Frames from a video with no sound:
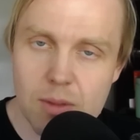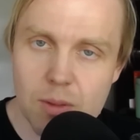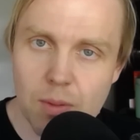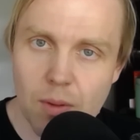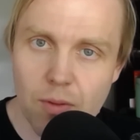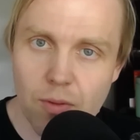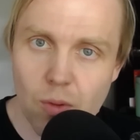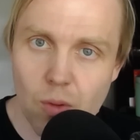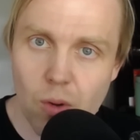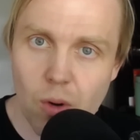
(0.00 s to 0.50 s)

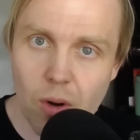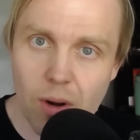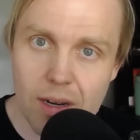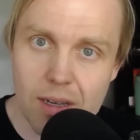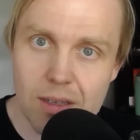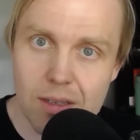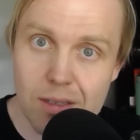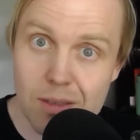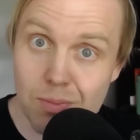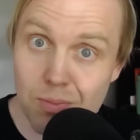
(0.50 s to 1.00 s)
before,
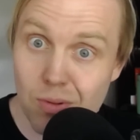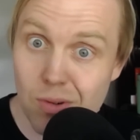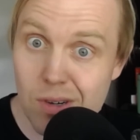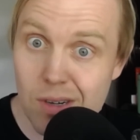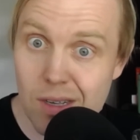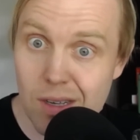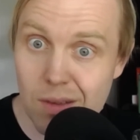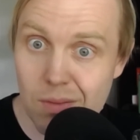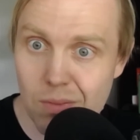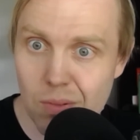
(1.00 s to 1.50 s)
is
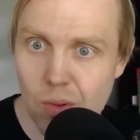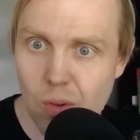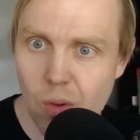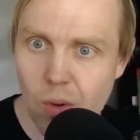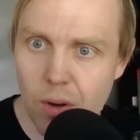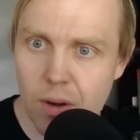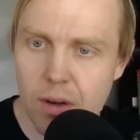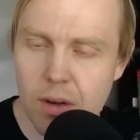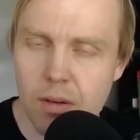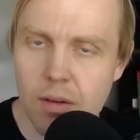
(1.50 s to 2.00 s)
pretty
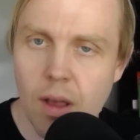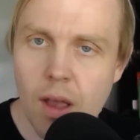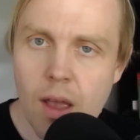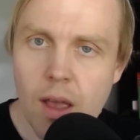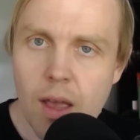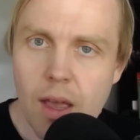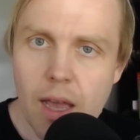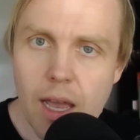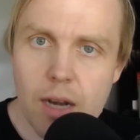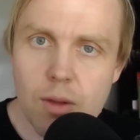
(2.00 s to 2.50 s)
important.
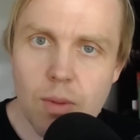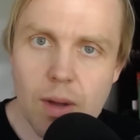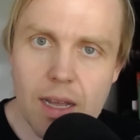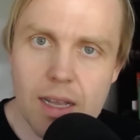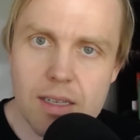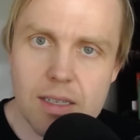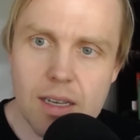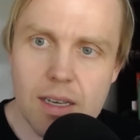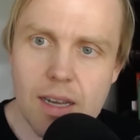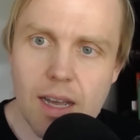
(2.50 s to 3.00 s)
Anyway,
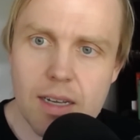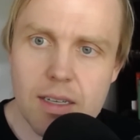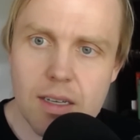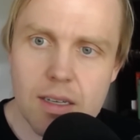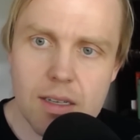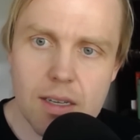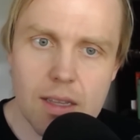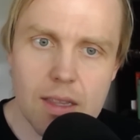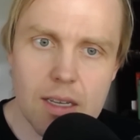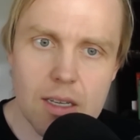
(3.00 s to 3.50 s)
it's
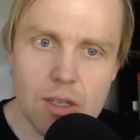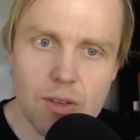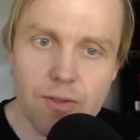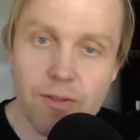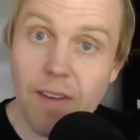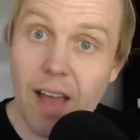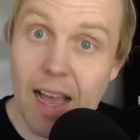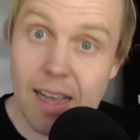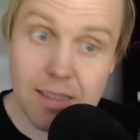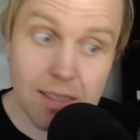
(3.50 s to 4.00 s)
connected to these
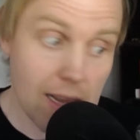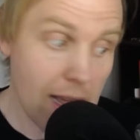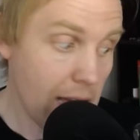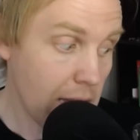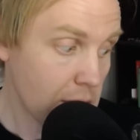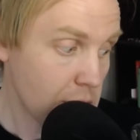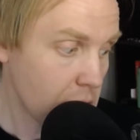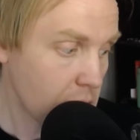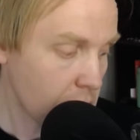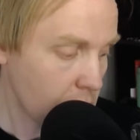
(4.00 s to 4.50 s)
fast
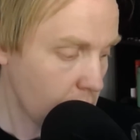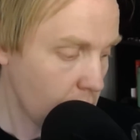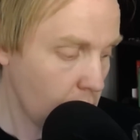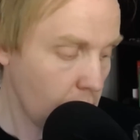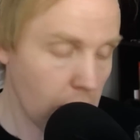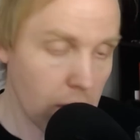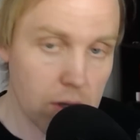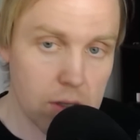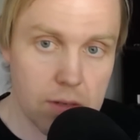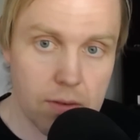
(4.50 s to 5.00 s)
action
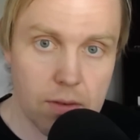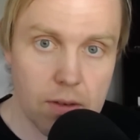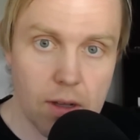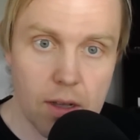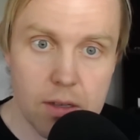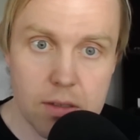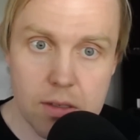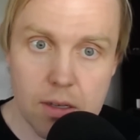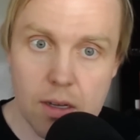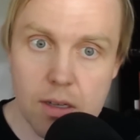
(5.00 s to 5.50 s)
cards. I've
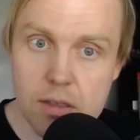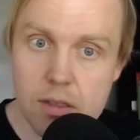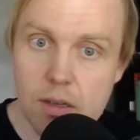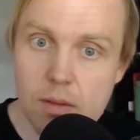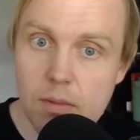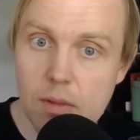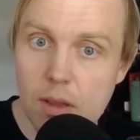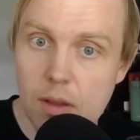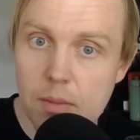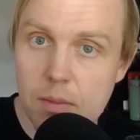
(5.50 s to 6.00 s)
got
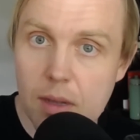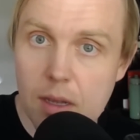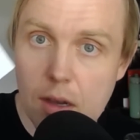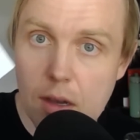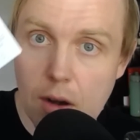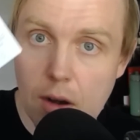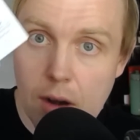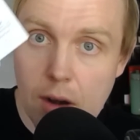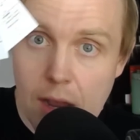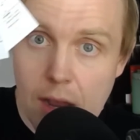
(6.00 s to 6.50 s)
some of them
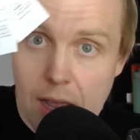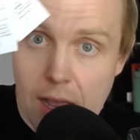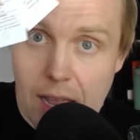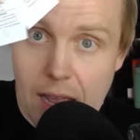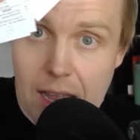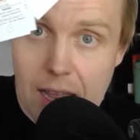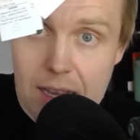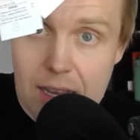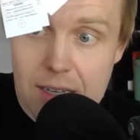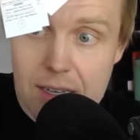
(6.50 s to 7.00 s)
here.
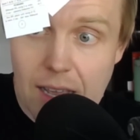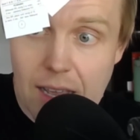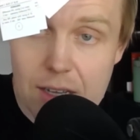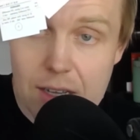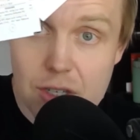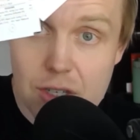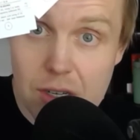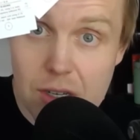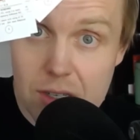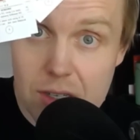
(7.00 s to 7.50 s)
And yeah,
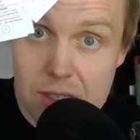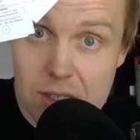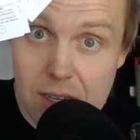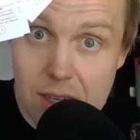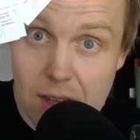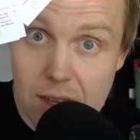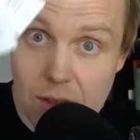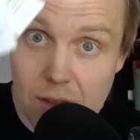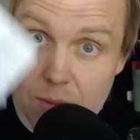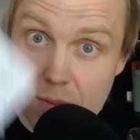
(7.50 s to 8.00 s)
as you can
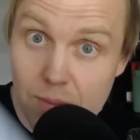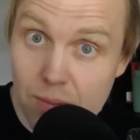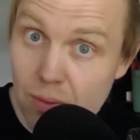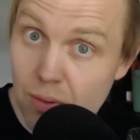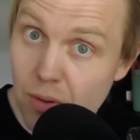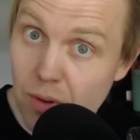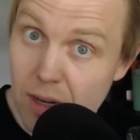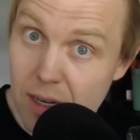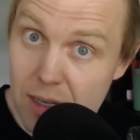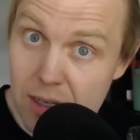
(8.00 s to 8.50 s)
see, they're
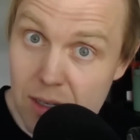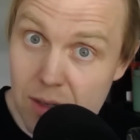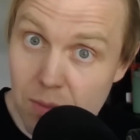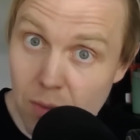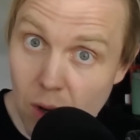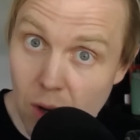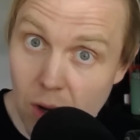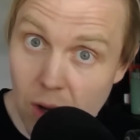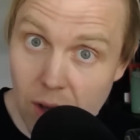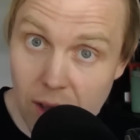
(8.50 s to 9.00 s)
pretty
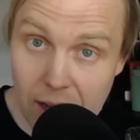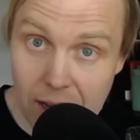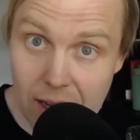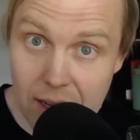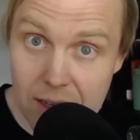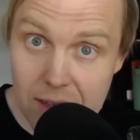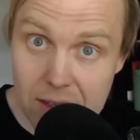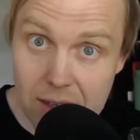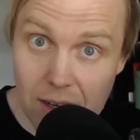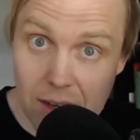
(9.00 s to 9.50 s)
small
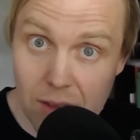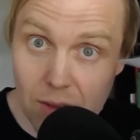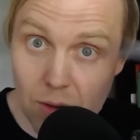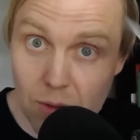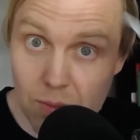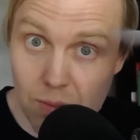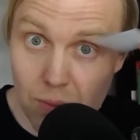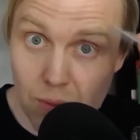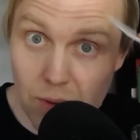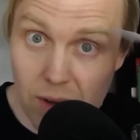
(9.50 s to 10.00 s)
and
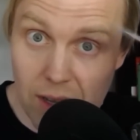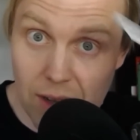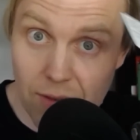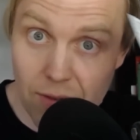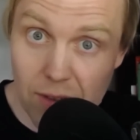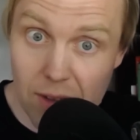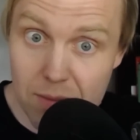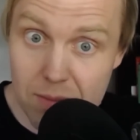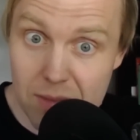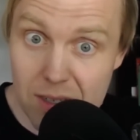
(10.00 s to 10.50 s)
they're pretty
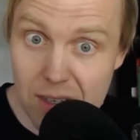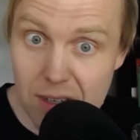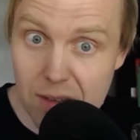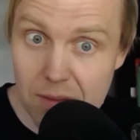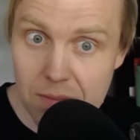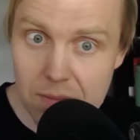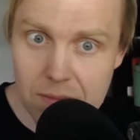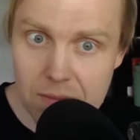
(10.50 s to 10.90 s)
flimsy.